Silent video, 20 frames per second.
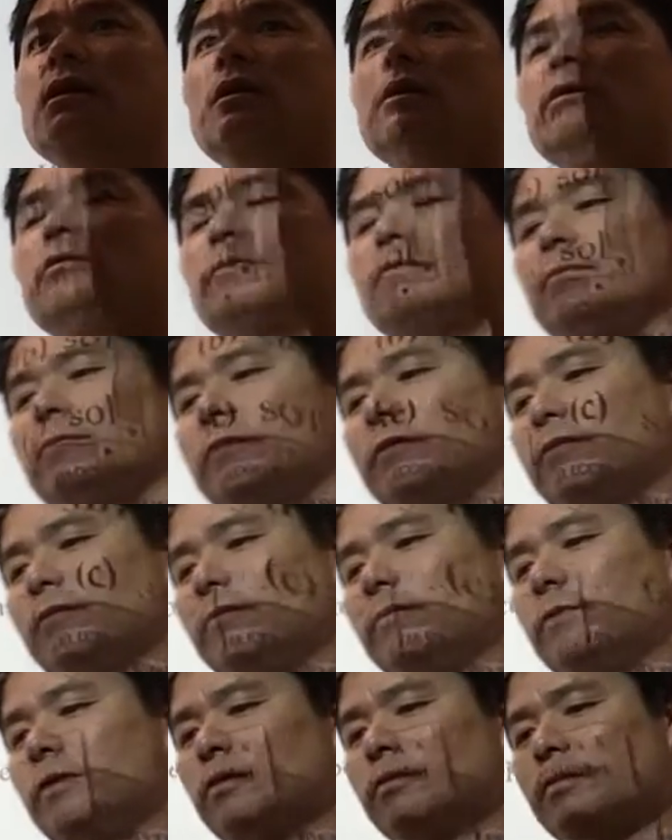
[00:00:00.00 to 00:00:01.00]
You know, the,
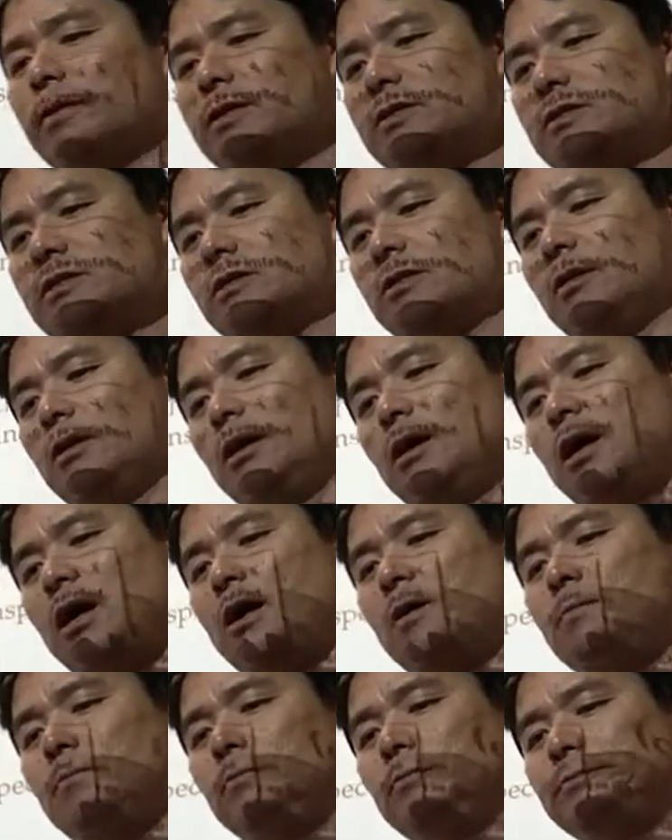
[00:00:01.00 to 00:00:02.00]
the reason
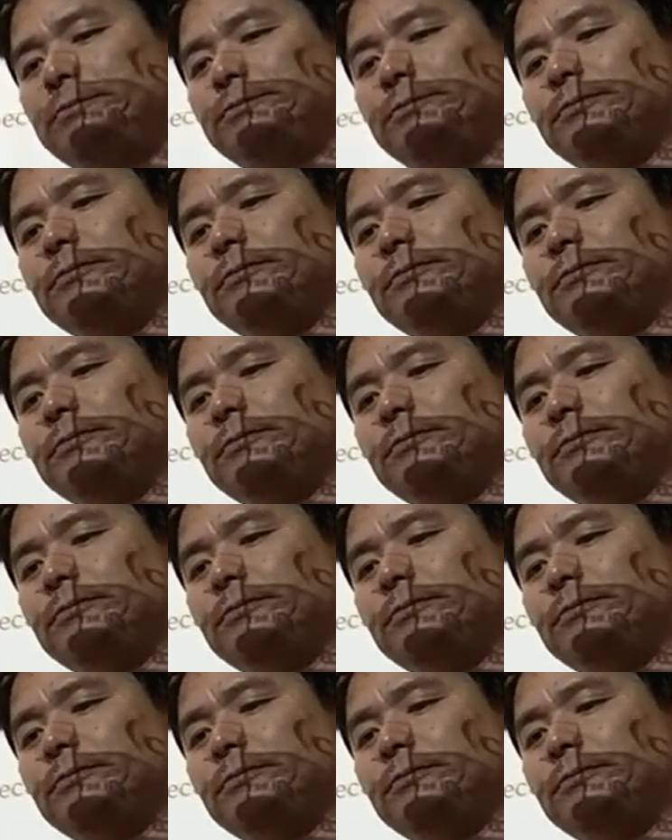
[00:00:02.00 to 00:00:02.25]
um,